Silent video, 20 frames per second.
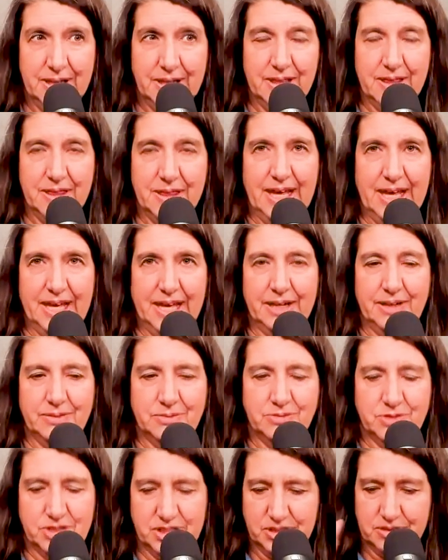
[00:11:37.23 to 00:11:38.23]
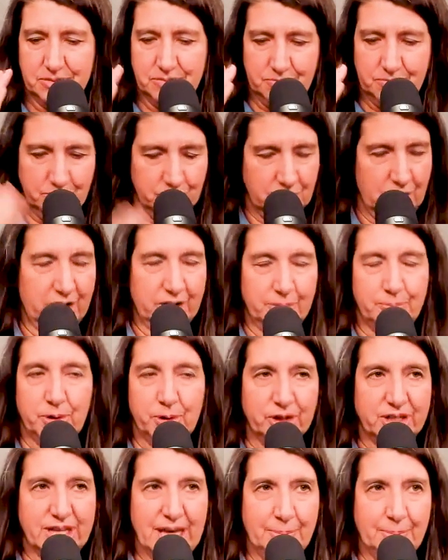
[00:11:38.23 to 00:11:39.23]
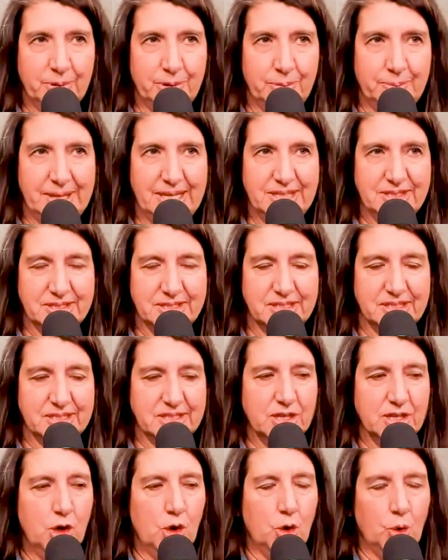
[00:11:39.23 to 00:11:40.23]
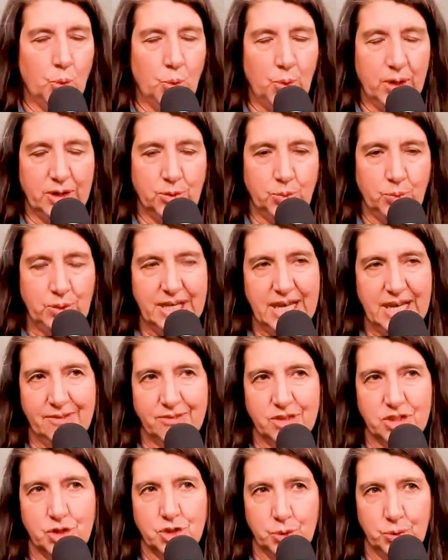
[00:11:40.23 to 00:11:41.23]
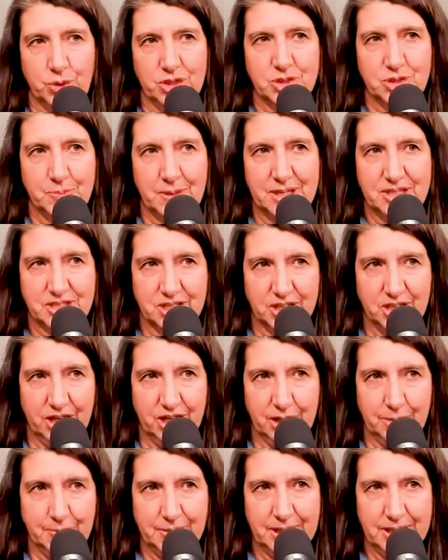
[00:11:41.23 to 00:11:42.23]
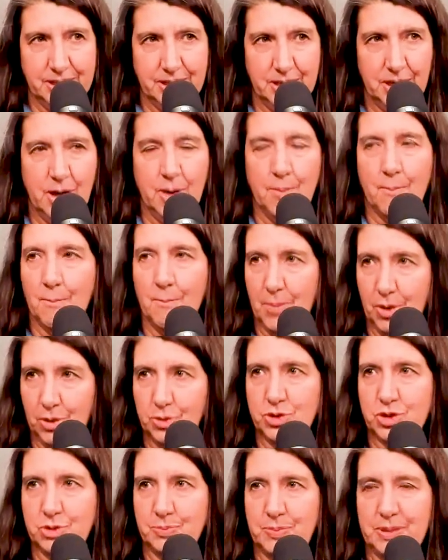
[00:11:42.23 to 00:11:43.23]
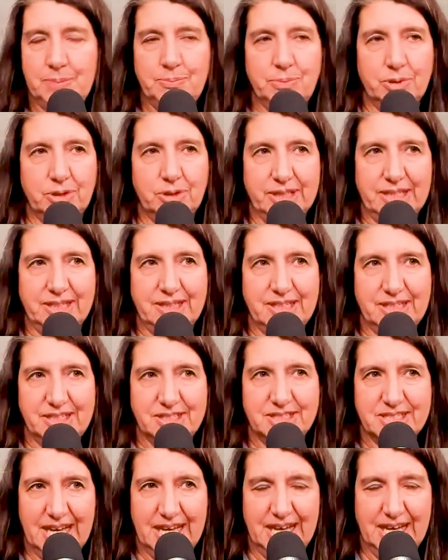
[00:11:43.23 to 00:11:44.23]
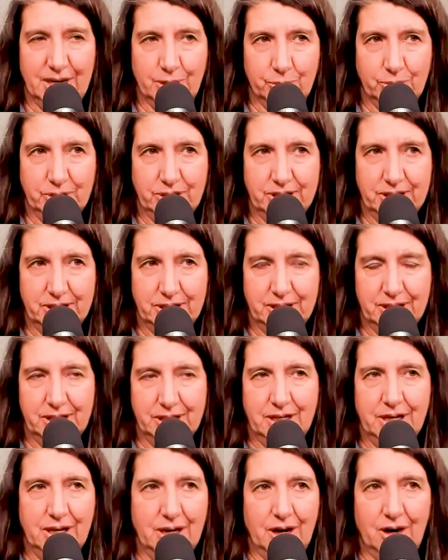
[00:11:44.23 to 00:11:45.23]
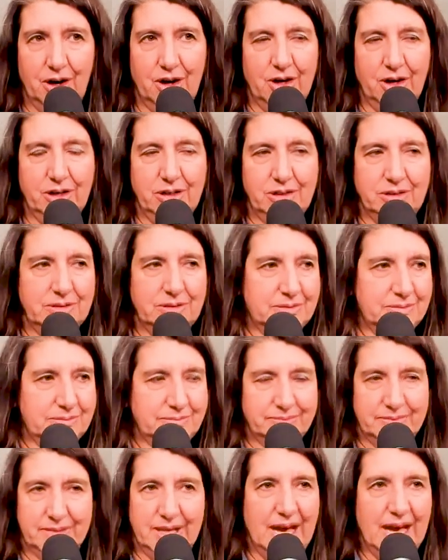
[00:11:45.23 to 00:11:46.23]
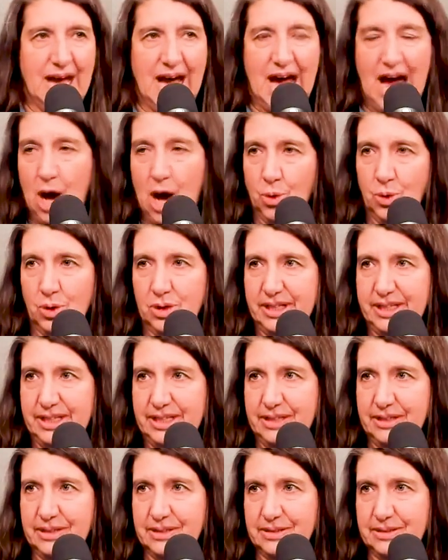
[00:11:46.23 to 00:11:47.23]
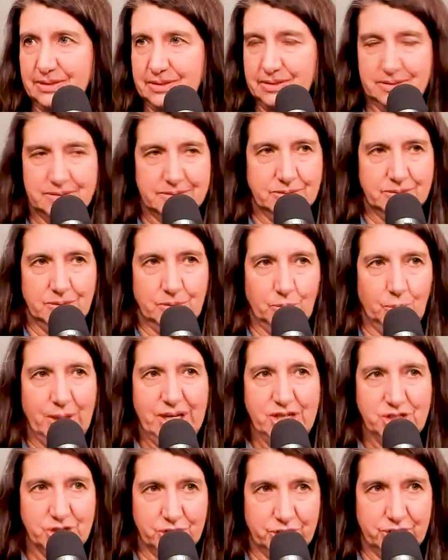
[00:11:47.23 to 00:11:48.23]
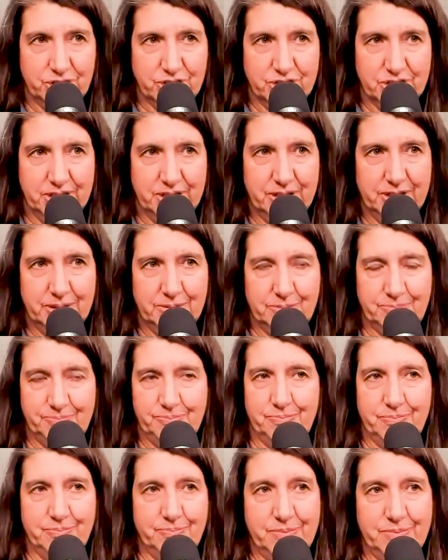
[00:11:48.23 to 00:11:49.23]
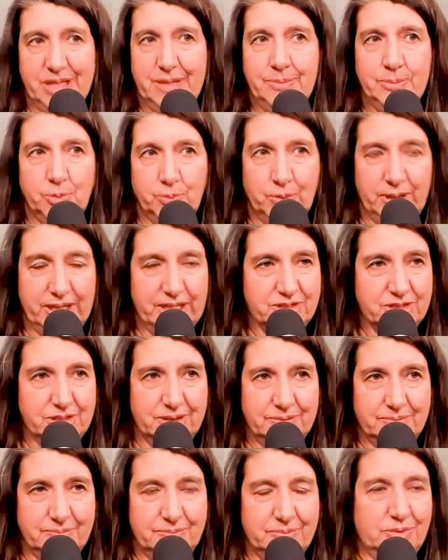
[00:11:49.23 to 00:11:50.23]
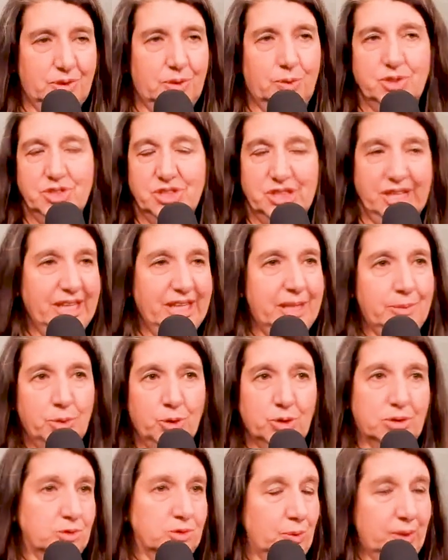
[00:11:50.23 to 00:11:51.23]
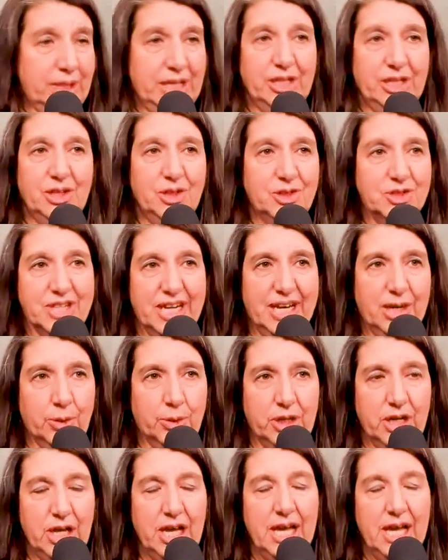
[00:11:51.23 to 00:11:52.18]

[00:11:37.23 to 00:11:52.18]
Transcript: that just on a per capita basis, when we have a tourist-based economy, most people in this town are hourly wage earners, minimum wage, or slightly more, $20 an hour.